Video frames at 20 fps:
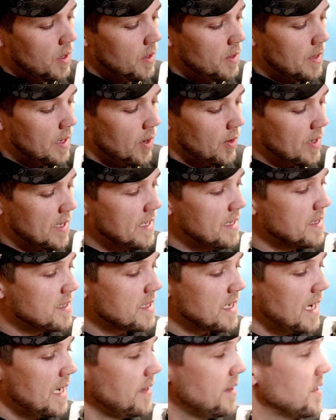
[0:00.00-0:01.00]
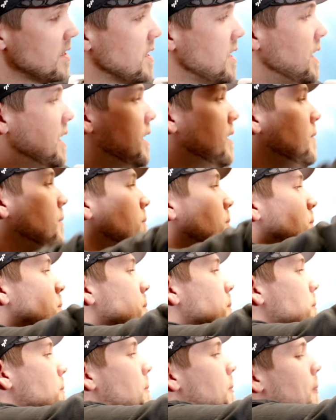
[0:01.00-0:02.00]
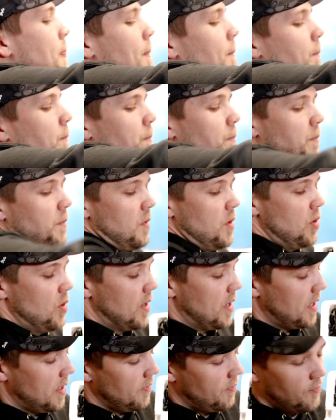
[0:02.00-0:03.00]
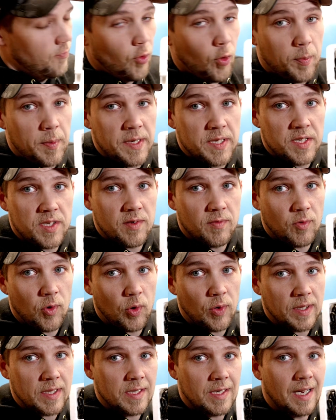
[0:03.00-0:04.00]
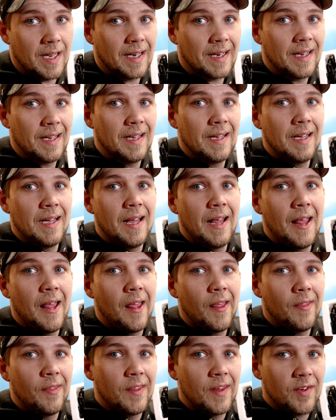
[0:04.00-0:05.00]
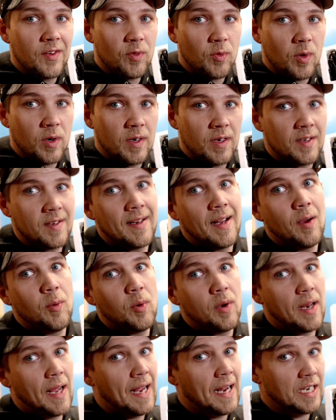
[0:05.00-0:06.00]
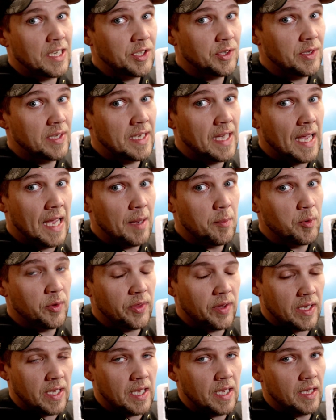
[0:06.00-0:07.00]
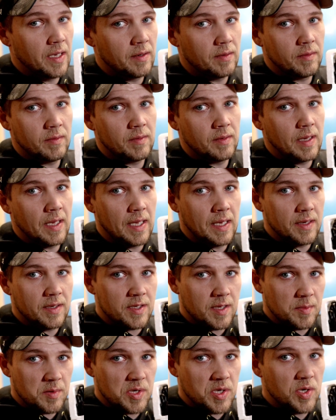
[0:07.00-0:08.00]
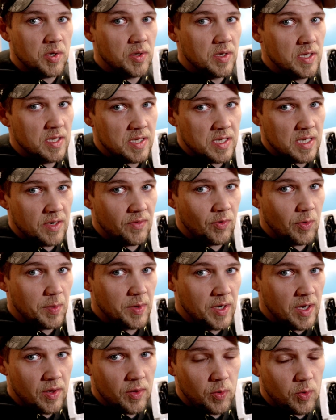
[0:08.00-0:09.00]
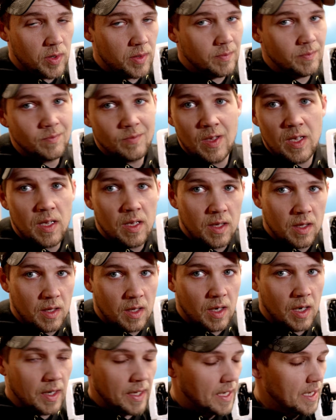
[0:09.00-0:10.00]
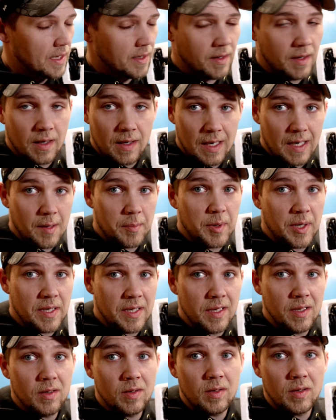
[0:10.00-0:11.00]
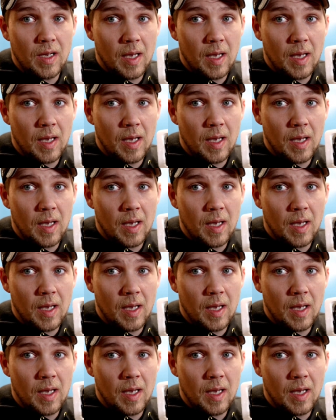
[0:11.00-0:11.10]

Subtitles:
Now inside this kit, you have 4 pieces of rolling stock. This one is not what actually came with the kit. They substituted this in from another one. Again, not a big deal.